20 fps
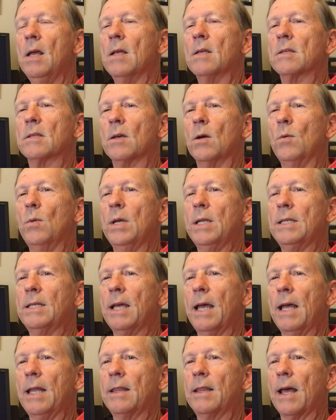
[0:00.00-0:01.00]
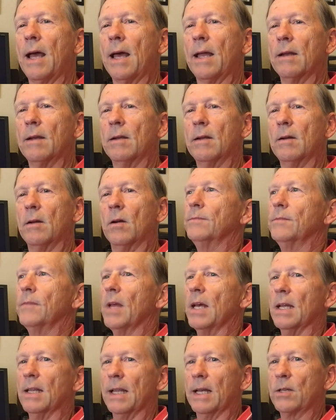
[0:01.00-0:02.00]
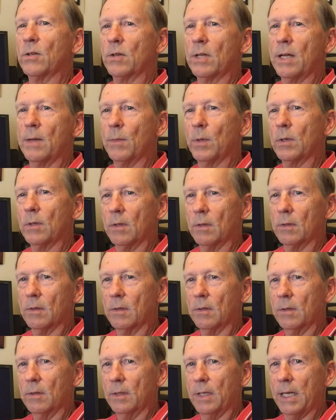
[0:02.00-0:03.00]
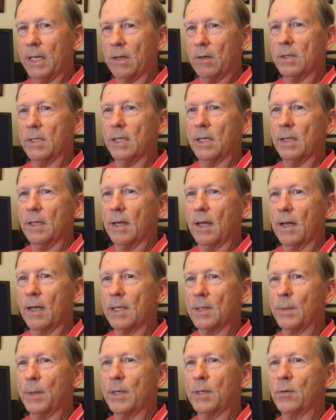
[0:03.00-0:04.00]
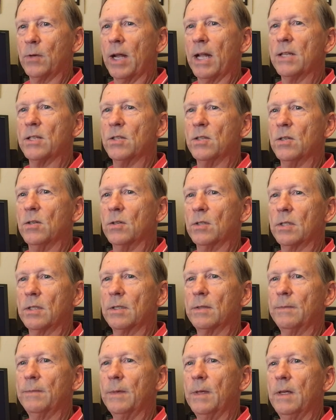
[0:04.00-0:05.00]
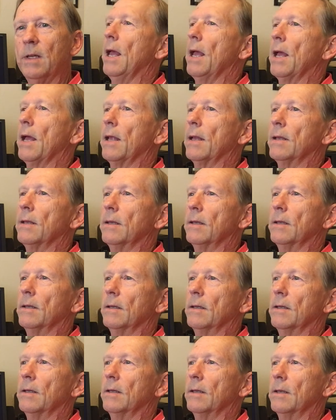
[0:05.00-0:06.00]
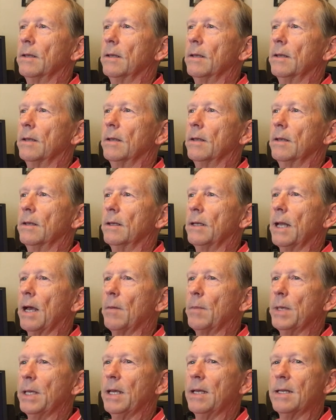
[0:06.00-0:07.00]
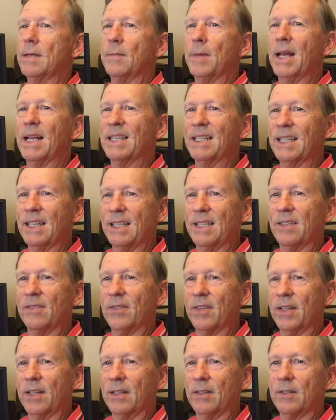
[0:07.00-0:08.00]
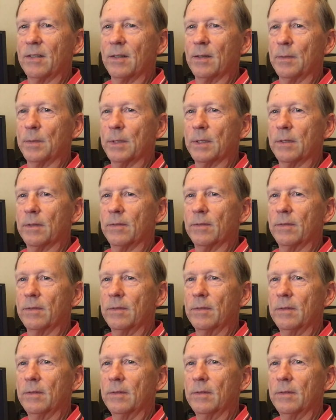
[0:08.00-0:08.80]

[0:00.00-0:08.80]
So we take that electrochemical energy that has been transduced and now begin to make sense of it in terms of